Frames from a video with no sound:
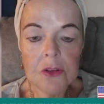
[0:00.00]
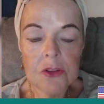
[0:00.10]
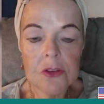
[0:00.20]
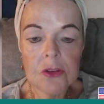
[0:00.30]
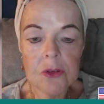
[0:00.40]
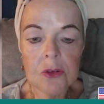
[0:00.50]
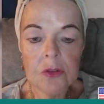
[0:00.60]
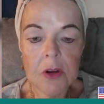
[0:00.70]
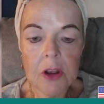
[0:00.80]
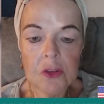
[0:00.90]
Institute
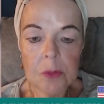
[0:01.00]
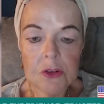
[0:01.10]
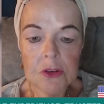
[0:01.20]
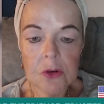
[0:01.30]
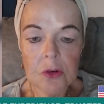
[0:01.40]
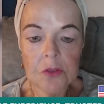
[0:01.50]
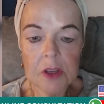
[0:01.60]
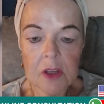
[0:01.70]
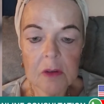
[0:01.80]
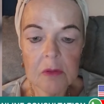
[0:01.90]
advised me to go
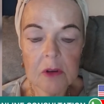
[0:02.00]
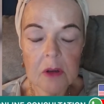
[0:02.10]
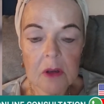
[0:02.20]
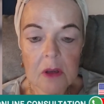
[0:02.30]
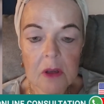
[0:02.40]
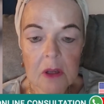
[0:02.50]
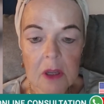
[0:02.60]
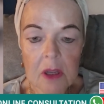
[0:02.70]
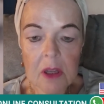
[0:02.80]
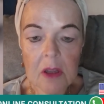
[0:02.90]
vegan.
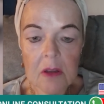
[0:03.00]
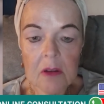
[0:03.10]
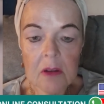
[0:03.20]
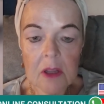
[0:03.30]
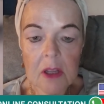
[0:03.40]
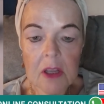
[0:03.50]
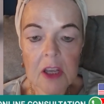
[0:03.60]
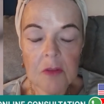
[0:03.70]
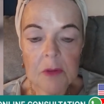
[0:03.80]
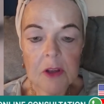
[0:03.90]
And they
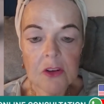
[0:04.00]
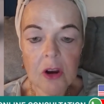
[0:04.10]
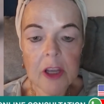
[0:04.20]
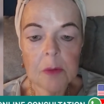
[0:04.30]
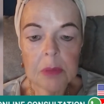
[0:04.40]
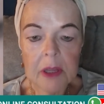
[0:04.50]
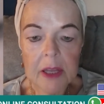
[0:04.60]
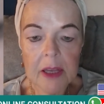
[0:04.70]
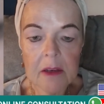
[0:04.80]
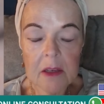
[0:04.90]
gave me a diet
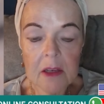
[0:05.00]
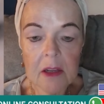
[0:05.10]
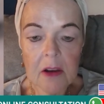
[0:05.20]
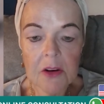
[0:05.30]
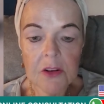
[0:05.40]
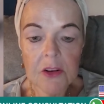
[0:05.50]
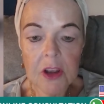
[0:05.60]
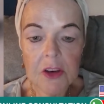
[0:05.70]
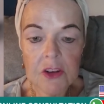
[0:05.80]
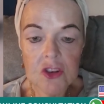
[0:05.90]
plan, and I hired a
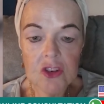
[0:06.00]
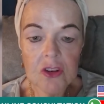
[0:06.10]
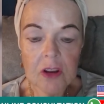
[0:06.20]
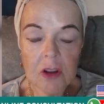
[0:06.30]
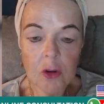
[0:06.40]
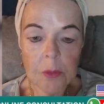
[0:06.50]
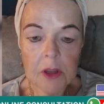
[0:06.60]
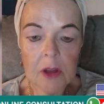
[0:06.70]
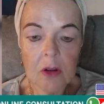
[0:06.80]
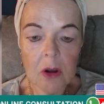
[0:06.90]
dietitian to help
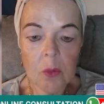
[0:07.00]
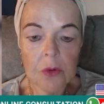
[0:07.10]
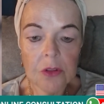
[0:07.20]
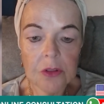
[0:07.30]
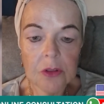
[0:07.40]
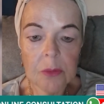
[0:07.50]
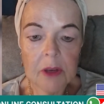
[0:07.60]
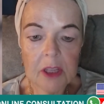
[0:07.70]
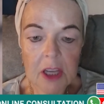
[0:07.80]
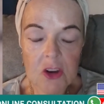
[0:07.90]
me along with the
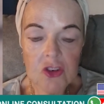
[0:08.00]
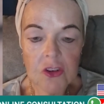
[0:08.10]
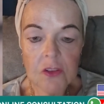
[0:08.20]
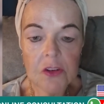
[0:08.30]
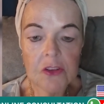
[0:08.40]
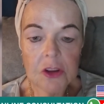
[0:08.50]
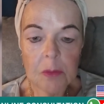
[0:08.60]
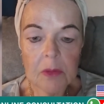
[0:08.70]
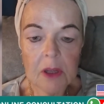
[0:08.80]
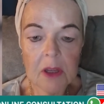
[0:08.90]
medication that they
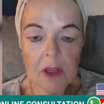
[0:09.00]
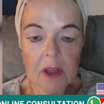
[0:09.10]
sent me.